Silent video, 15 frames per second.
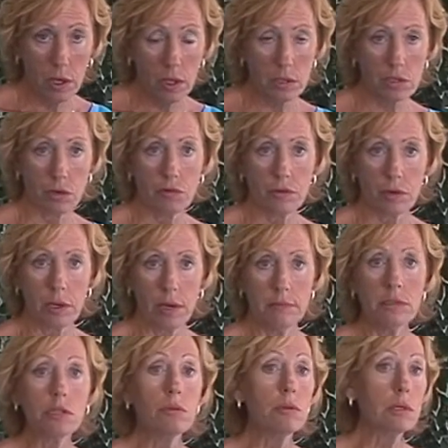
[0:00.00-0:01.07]
So for
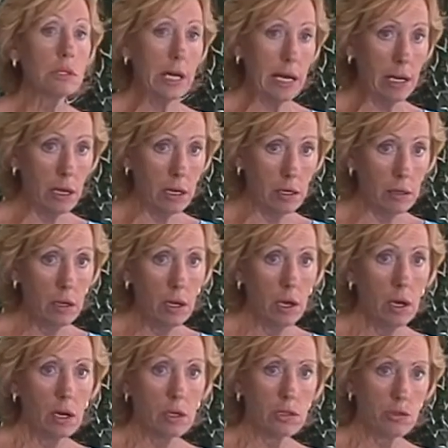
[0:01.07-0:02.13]
them to attain
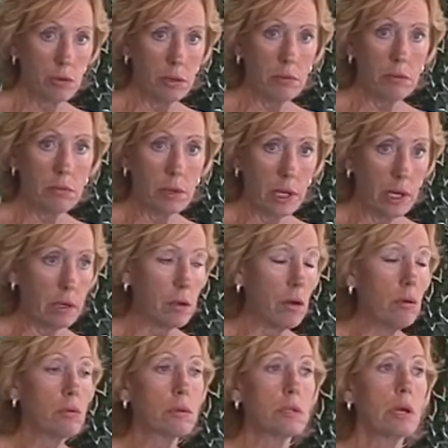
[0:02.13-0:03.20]
A treatment plan
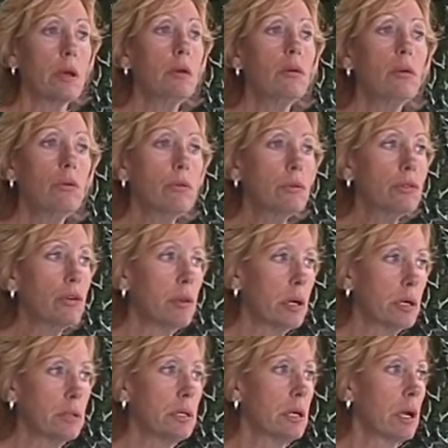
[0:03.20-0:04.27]
goal is a huge
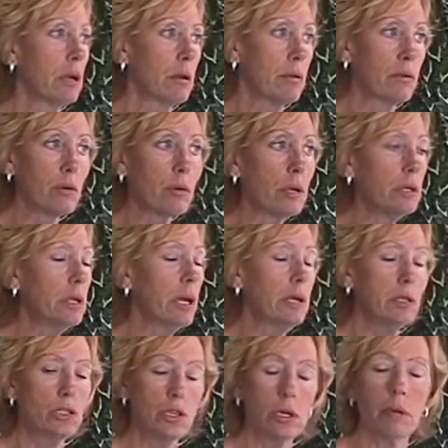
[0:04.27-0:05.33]
thing. To get a
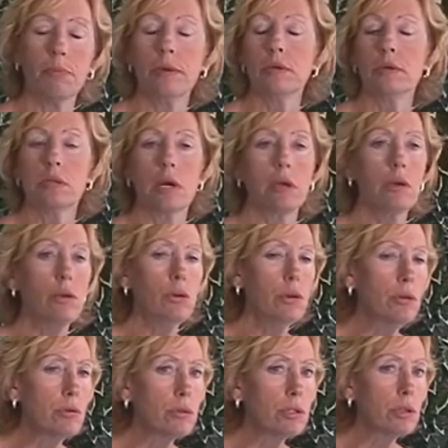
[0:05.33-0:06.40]
30-day chip is a
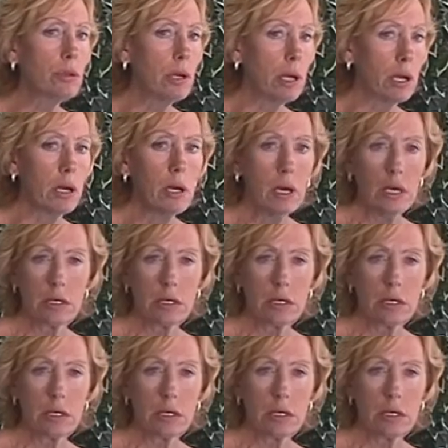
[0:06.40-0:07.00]
huge thing.